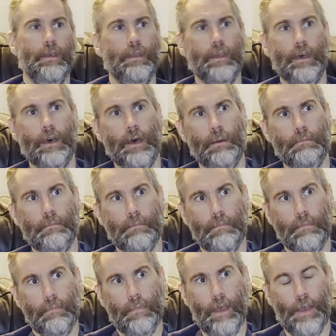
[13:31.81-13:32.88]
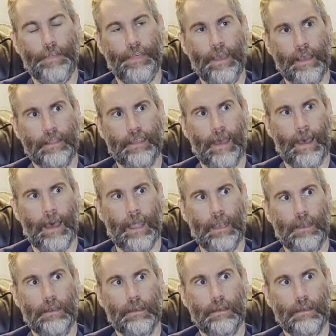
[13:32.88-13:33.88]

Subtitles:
I think that